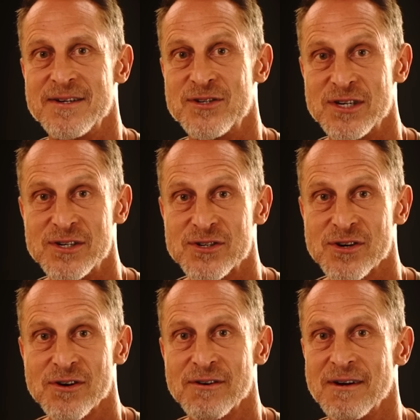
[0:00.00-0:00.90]

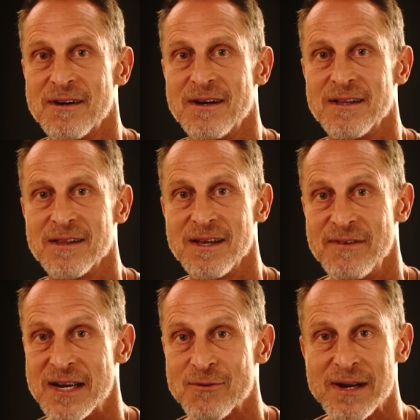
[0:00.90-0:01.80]
ginger,
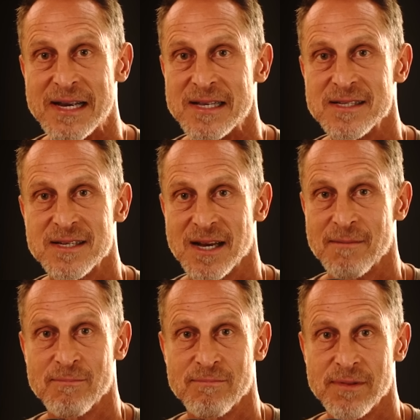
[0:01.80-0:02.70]
leafy greens,
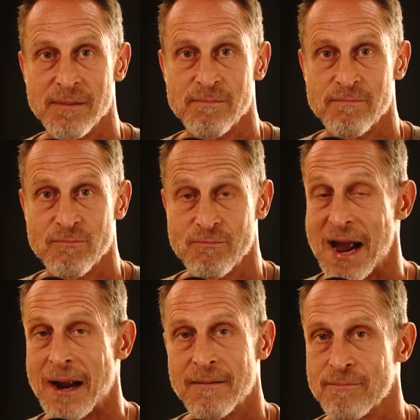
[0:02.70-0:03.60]
like the
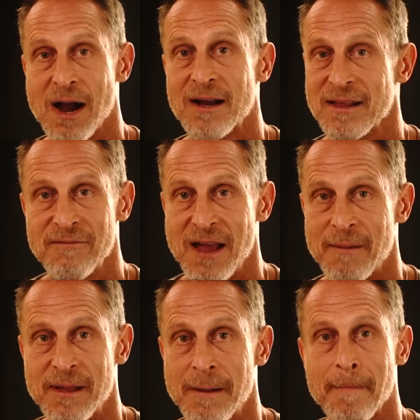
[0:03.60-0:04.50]
bro broccoli
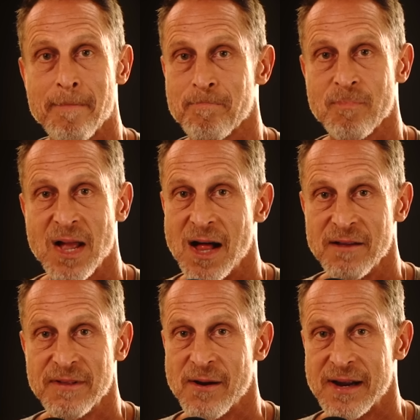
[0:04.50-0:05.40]
family,
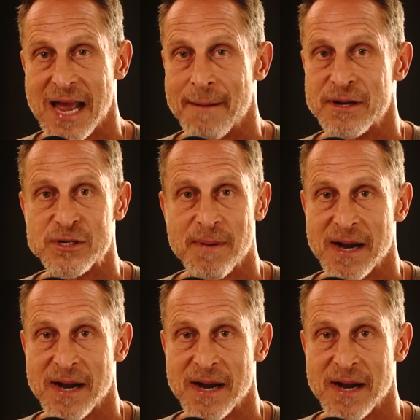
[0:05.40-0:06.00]
cauliflower, cabbage,